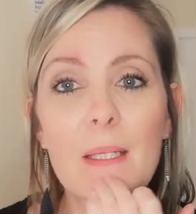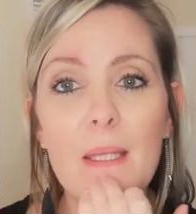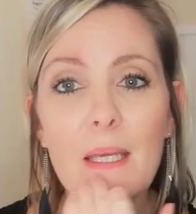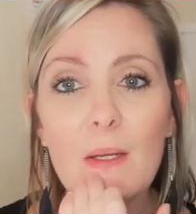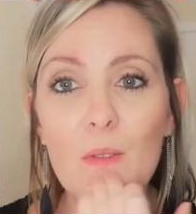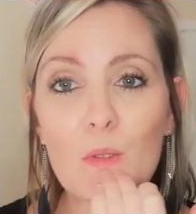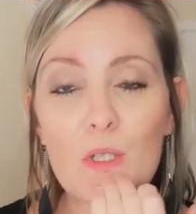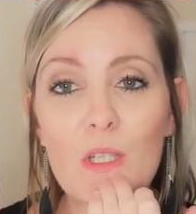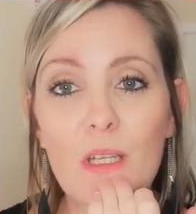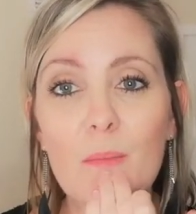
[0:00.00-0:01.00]
Then on your
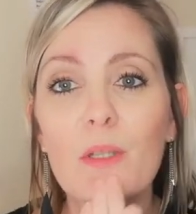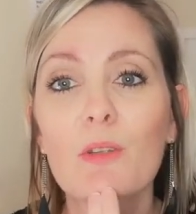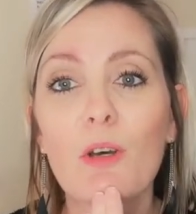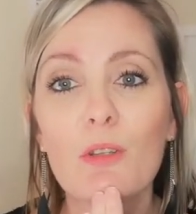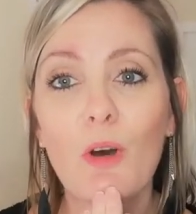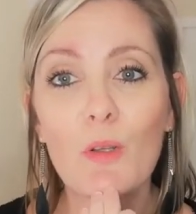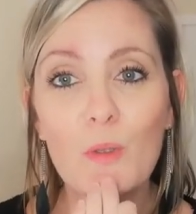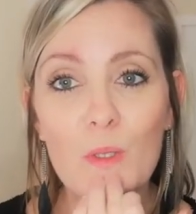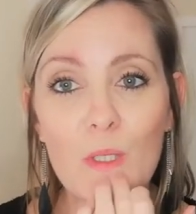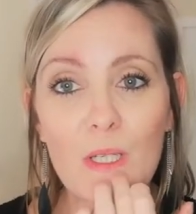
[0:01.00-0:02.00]
chin, but not on
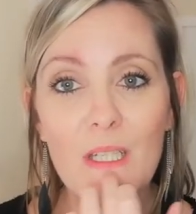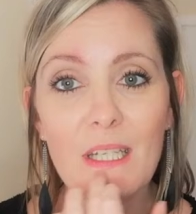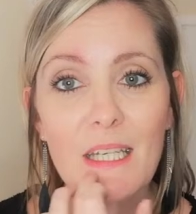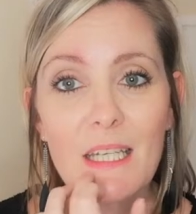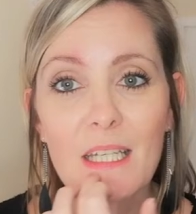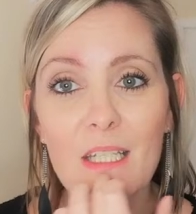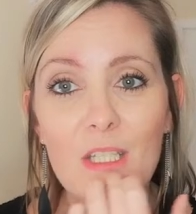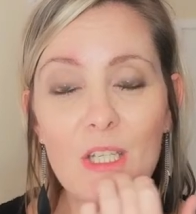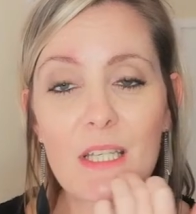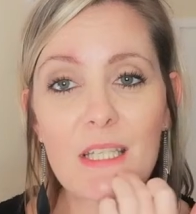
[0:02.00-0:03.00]
your chin,
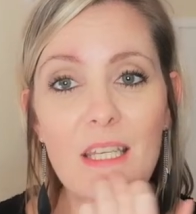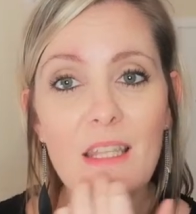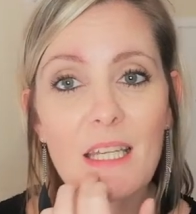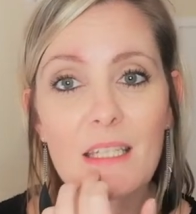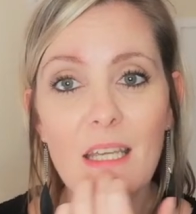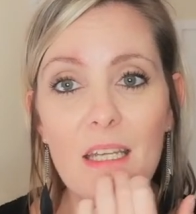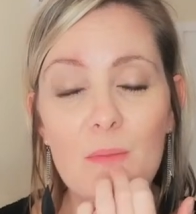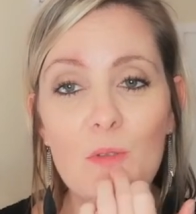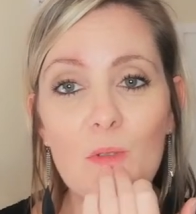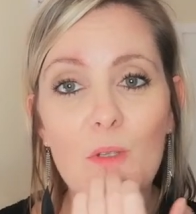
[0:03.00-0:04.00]
just in that dent
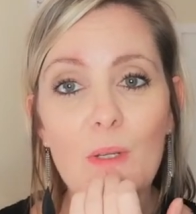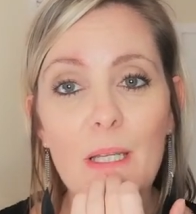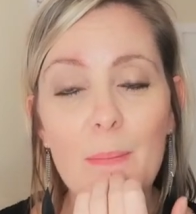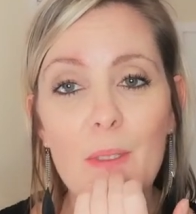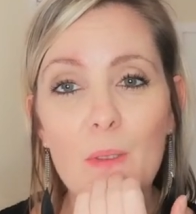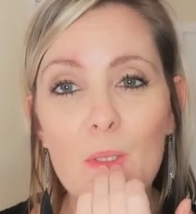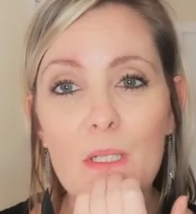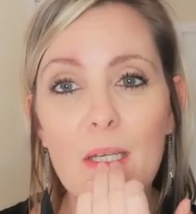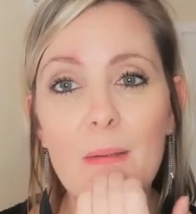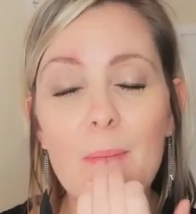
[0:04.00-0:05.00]
between your lip and your
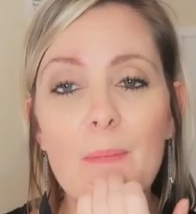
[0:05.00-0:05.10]
chin.